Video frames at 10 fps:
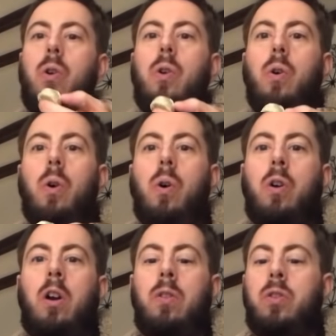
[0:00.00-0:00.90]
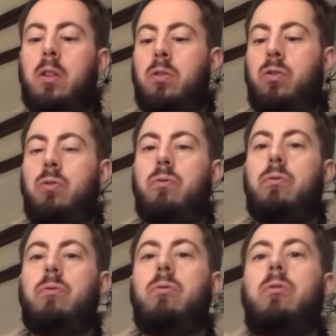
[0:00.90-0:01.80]
Look at this
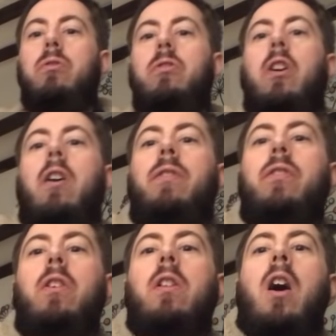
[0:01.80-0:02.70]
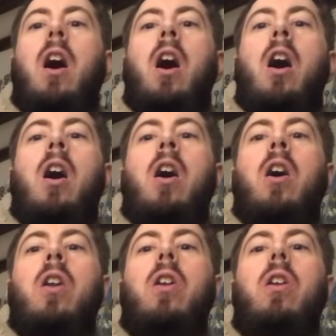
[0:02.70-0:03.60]
truffle.
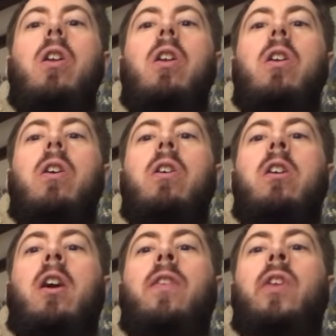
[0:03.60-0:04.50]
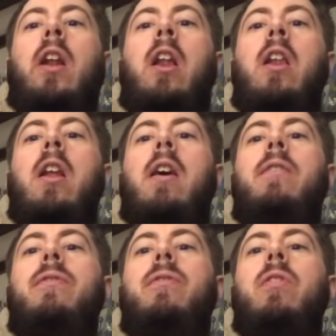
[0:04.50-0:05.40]
Look at the
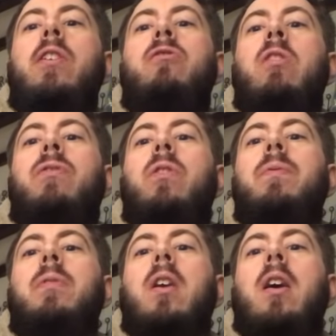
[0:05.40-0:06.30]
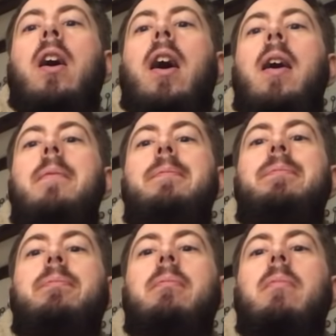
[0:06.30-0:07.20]
lovely truffle.
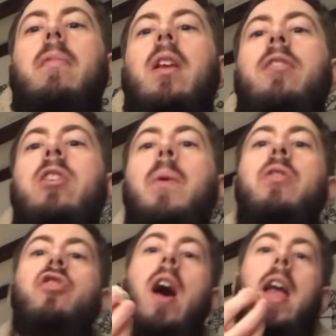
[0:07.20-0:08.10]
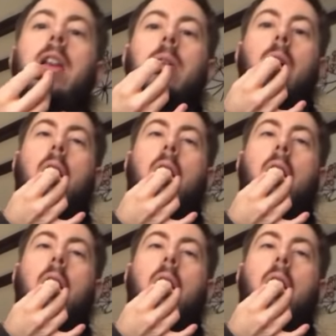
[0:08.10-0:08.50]
Shall we try it?